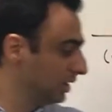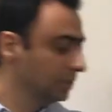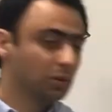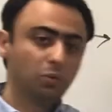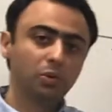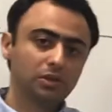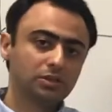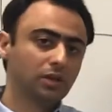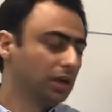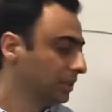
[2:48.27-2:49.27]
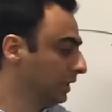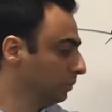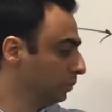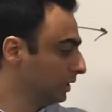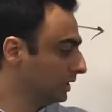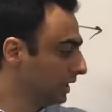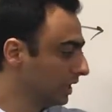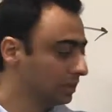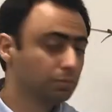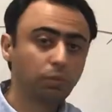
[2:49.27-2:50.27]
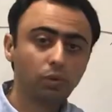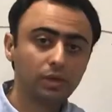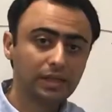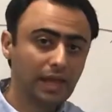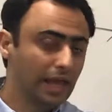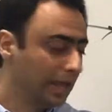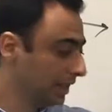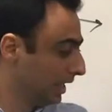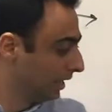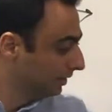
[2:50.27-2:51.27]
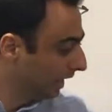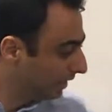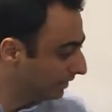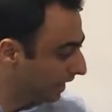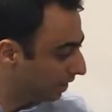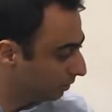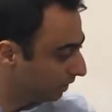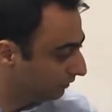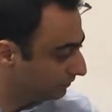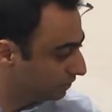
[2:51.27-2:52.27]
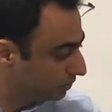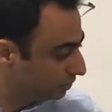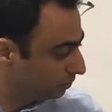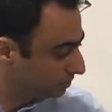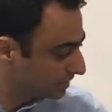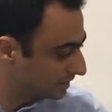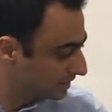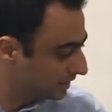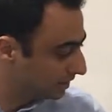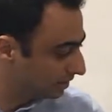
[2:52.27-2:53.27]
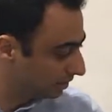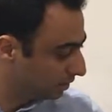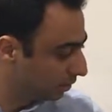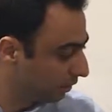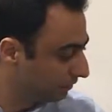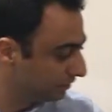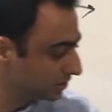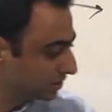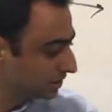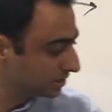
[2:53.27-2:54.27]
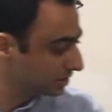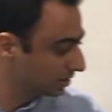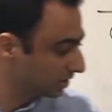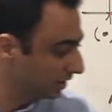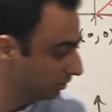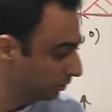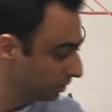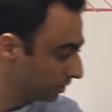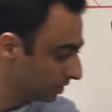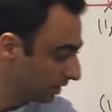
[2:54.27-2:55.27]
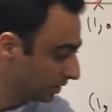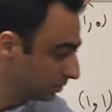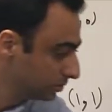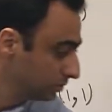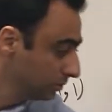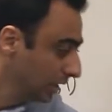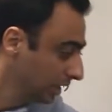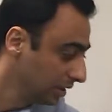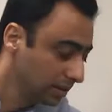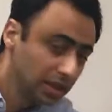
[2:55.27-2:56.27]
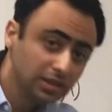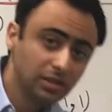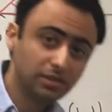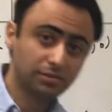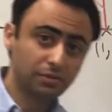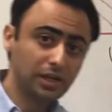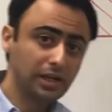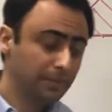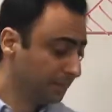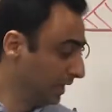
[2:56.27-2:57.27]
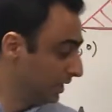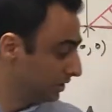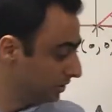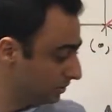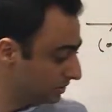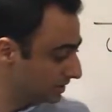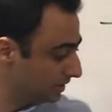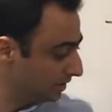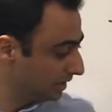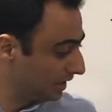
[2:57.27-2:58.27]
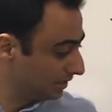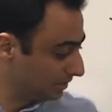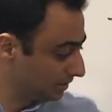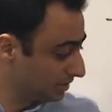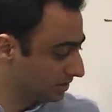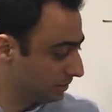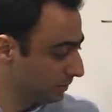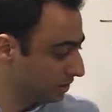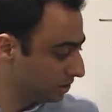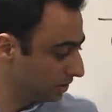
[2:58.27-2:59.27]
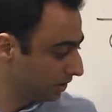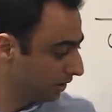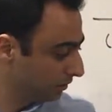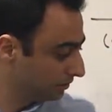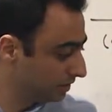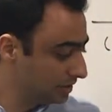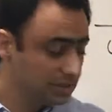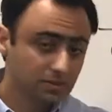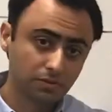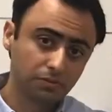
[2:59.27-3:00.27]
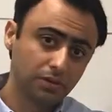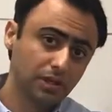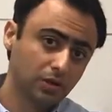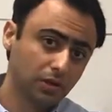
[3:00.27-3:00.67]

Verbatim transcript: then we're done and we get point A. Now, if you see the coefficients theta 1, theta 2, and theta 3, you see that the summation of these three